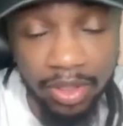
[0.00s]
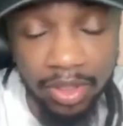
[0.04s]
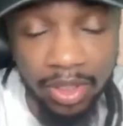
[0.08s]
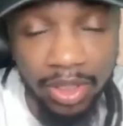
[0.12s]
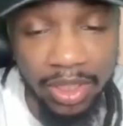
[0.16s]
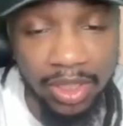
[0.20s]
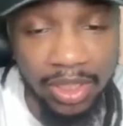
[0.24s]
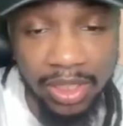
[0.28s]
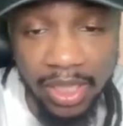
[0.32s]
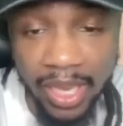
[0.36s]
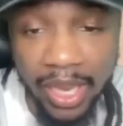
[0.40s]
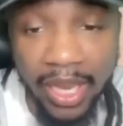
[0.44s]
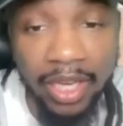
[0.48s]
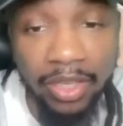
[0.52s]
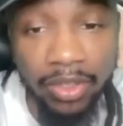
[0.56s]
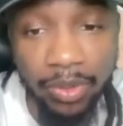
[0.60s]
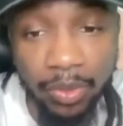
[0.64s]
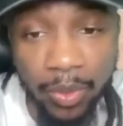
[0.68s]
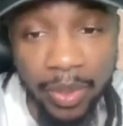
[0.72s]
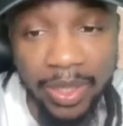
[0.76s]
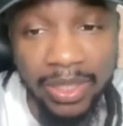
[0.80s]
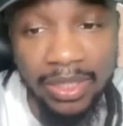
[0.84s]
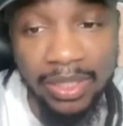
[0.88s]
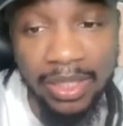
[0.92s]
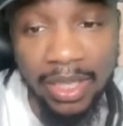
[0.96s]
cause they in the
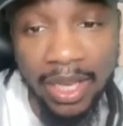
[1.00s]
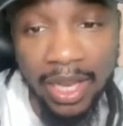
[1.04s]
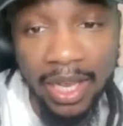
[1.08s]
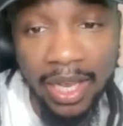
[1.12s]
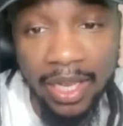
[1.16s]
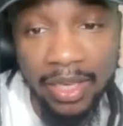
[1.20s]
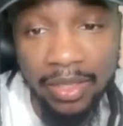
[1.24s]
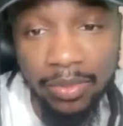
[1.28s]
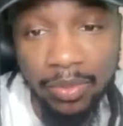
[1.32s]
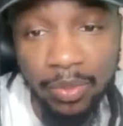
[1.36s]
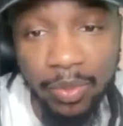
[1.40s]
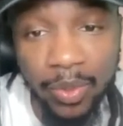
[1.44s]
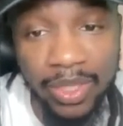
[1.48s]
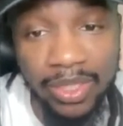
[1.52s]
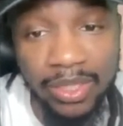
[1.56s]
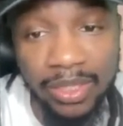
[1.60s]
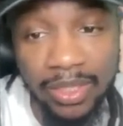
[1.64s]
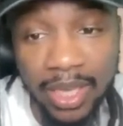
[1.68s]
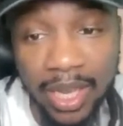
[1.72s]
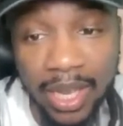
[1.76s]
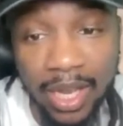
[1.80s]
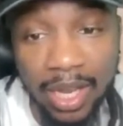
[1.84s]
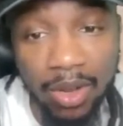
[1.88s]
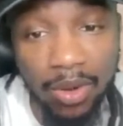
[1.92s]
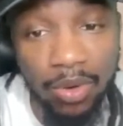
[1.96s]
West Side, and West
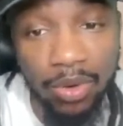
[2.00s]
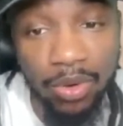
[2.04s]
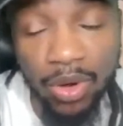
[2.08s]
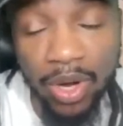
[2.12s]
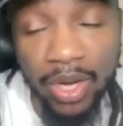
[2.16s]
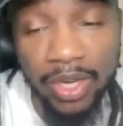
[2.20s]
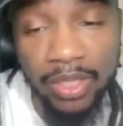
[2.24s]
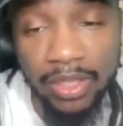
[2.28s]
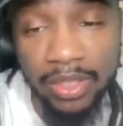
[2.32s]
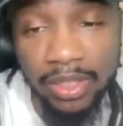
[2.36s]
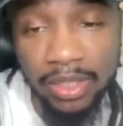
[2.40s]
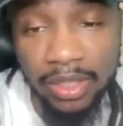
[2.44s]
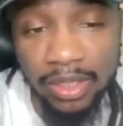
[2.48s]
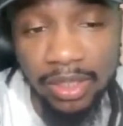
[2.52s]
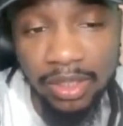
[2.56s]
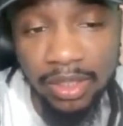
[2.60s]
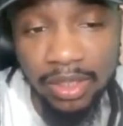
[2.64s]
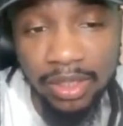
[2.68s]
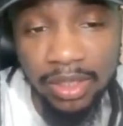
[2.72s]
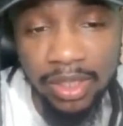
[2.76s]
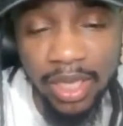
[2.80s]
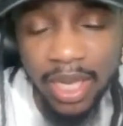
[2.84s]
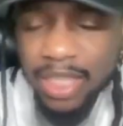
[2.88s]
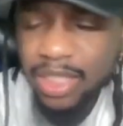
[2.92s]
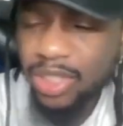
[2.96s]
Side go crazy.
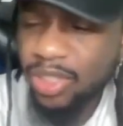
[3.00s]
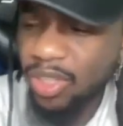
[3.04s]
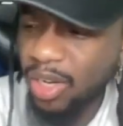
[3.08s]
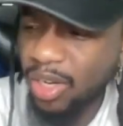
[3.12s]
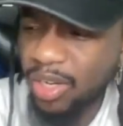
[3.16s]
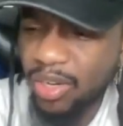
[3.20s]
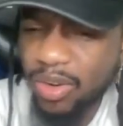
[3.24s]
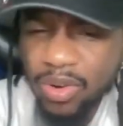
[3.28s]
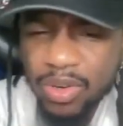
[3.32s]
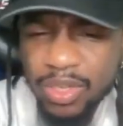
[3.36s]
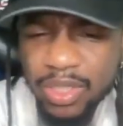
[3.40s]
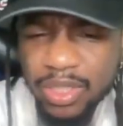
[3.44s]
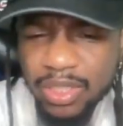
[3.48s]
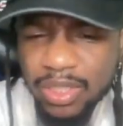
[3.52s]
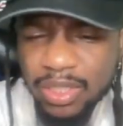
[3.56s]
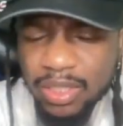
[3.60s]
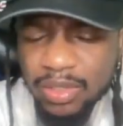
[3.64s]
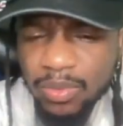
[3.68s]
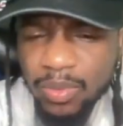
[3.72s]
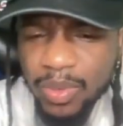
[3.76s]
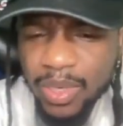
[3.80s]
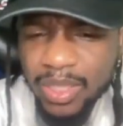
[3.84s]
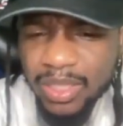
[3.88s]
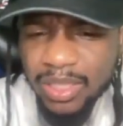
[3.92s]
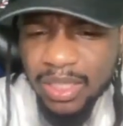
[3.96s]
Ain't Charlotte Hornets in
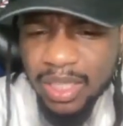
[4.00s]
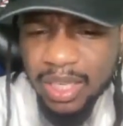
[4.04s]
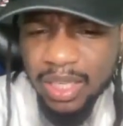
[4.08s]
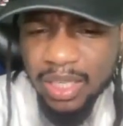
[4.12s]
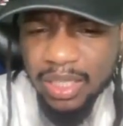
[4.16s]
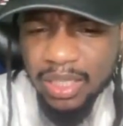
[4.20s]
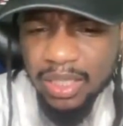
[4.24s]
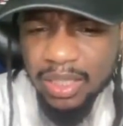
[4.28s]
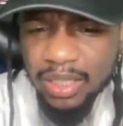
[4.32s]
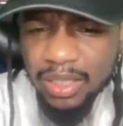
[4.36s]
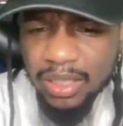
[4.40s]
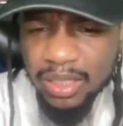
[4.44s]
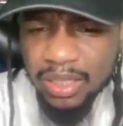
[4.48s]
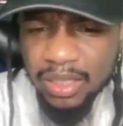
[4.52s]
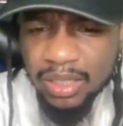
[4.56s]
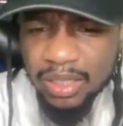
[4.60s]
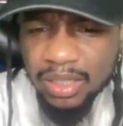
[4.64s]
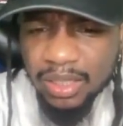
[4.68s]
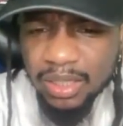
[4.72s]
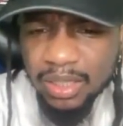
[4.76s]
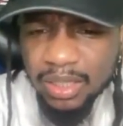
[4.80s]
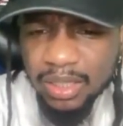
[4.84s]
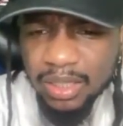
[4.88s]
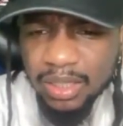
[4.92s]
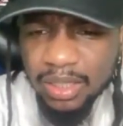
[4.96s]
the West Side?
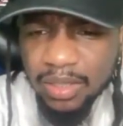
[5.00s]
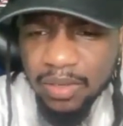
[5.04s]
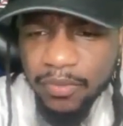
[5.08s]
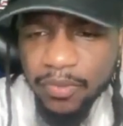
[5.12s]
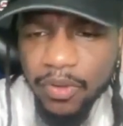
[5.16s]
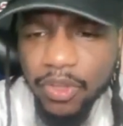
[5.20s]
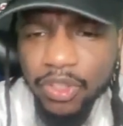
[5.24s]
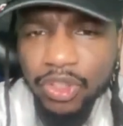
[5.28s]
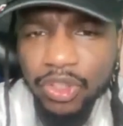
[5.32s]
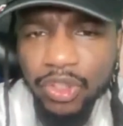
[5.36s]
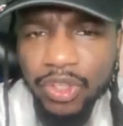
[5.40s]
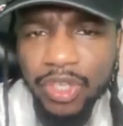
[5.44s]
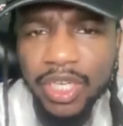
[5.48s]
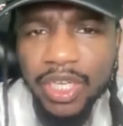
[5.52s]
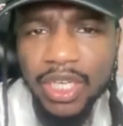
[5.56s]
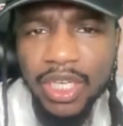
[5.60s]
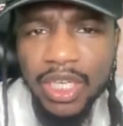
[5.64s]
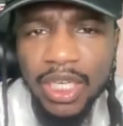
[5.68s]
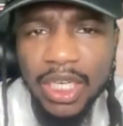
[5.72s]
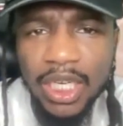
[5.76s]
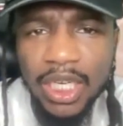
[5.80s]
4-3.